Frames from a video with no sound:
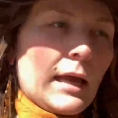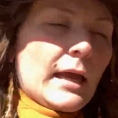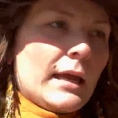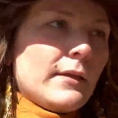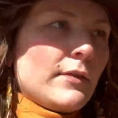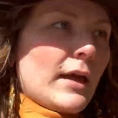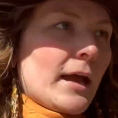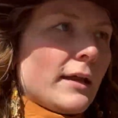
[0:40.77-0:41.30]

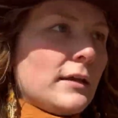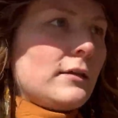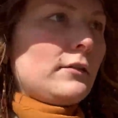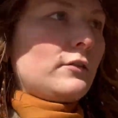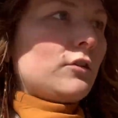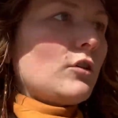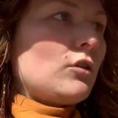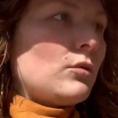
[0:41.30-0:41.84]
and that
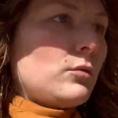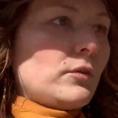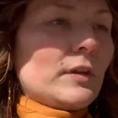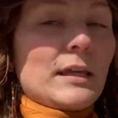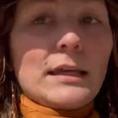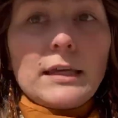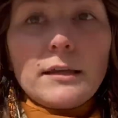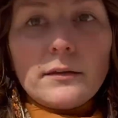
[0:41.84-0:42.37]
is to
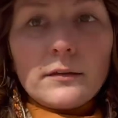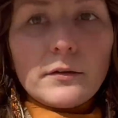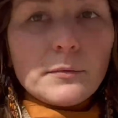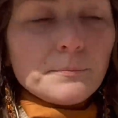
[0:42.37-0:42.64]
use heat.